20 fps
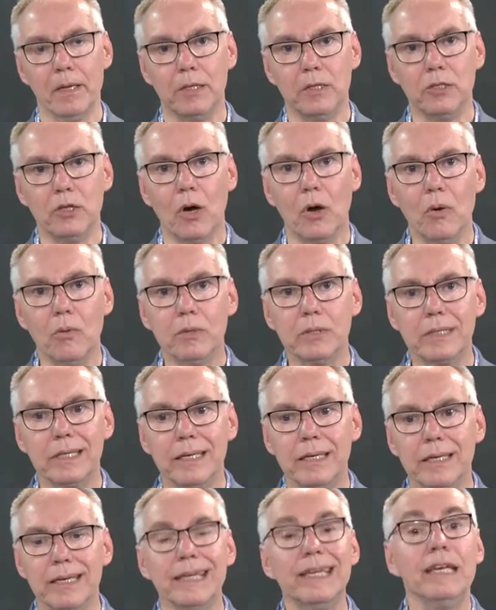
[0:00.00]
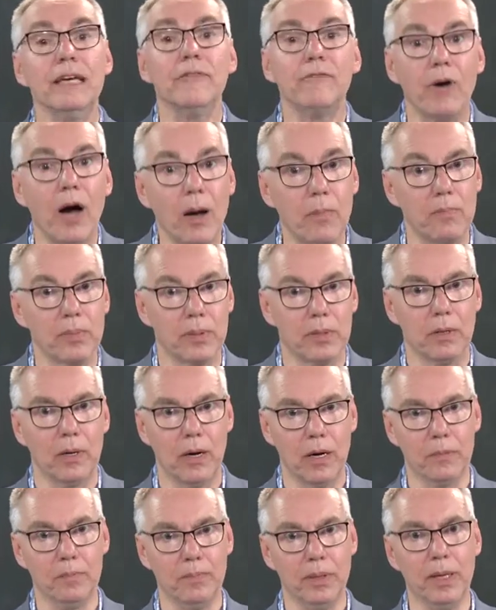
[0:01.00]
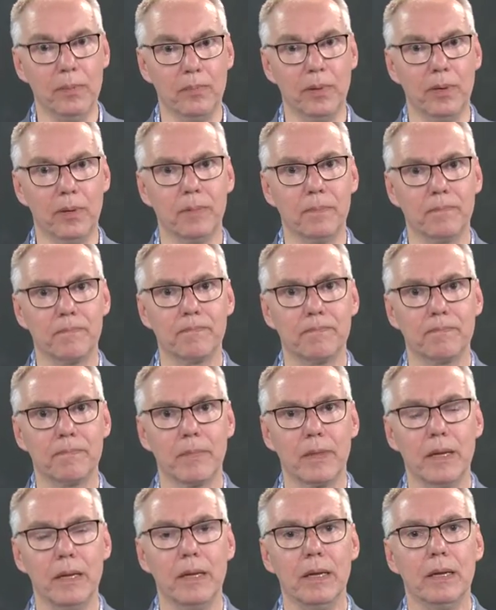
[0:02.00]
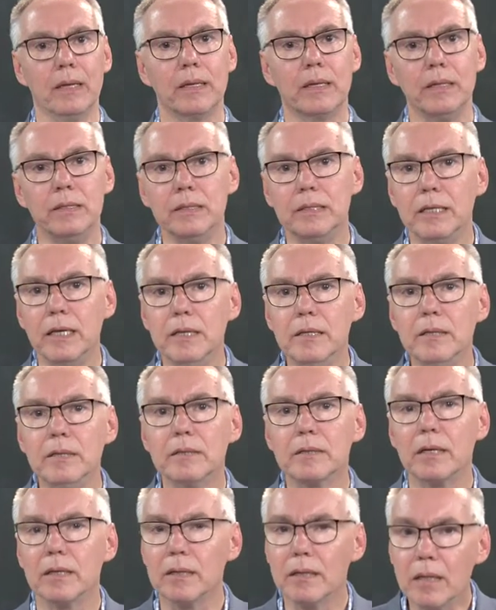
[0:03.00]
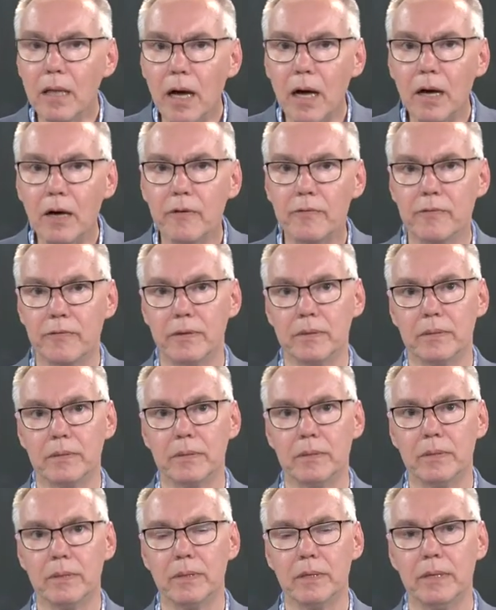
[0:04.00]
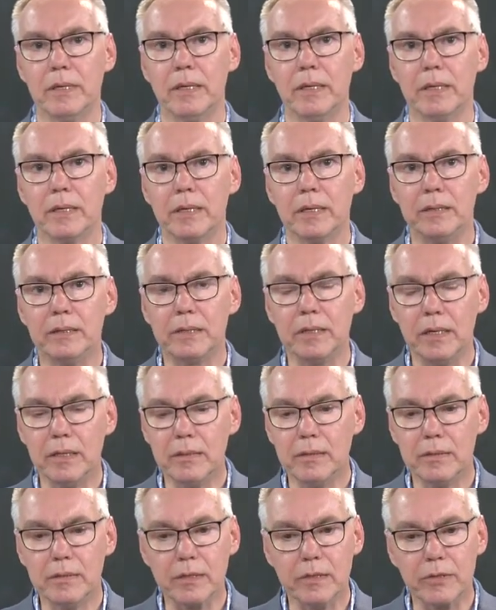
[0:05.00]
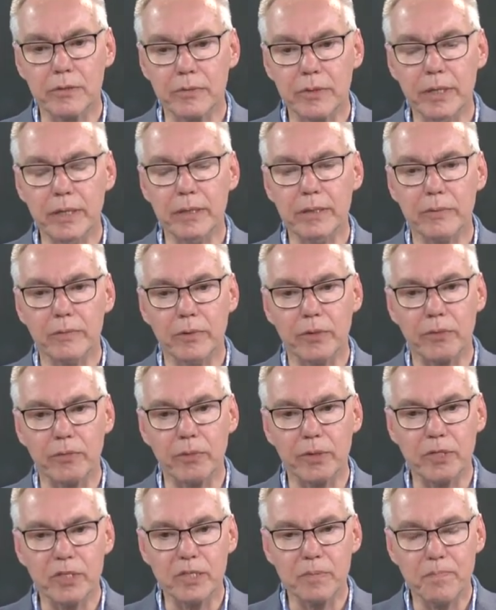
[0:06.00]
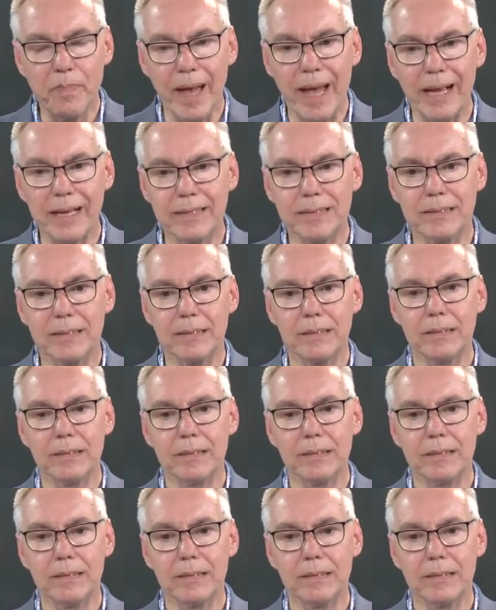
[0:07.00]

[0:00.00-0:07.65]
Don't give up on people. Continue to love, continue to treat with respect,